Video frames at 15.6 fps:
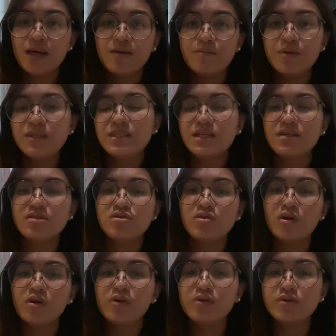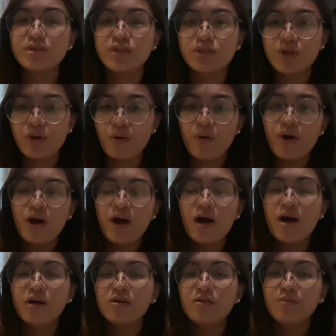business struggles to
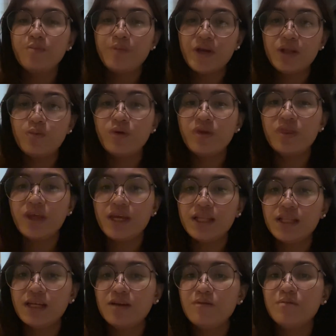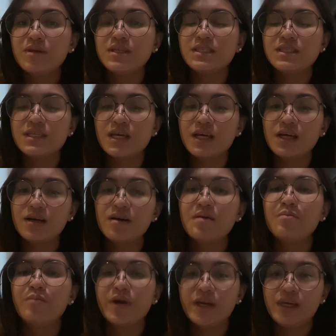compete within the domestic
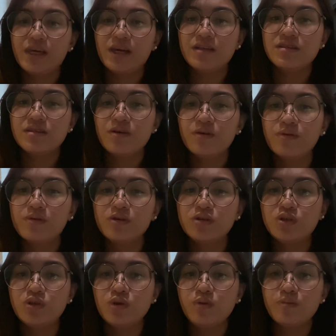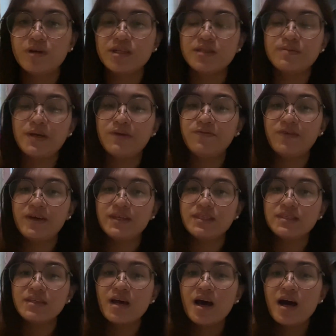market. So consumers may
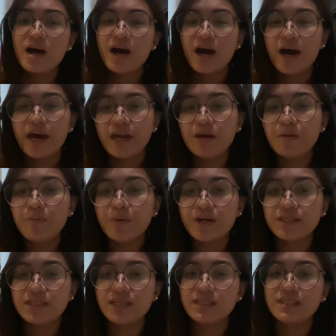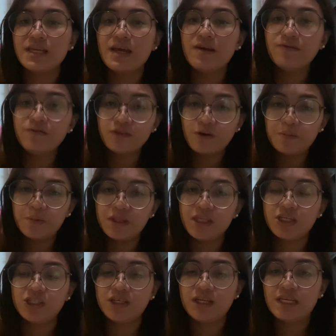face higher prices if
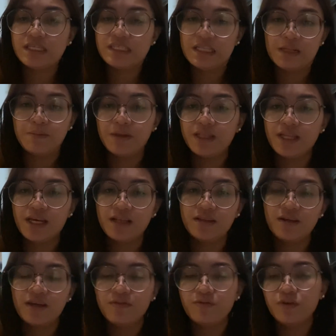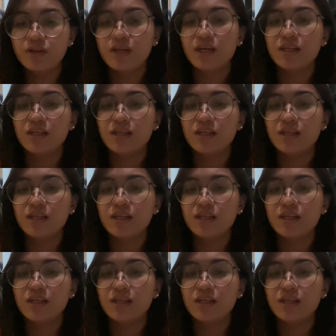competition is limited. And for the